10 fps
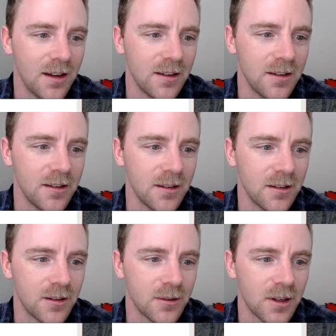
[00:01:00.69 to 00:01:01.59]
He
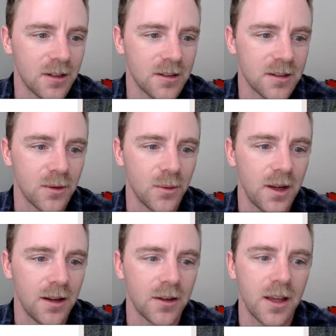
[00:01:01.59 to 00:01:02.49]
goes on, he says, "The way
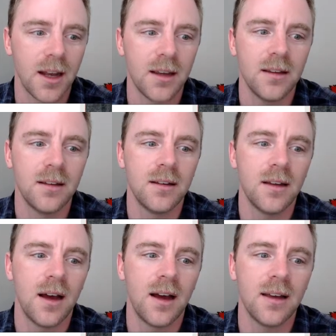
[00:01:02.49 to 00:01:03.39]
I look at it,
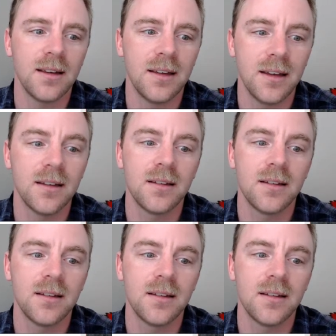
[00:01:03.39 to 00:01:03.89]
I get to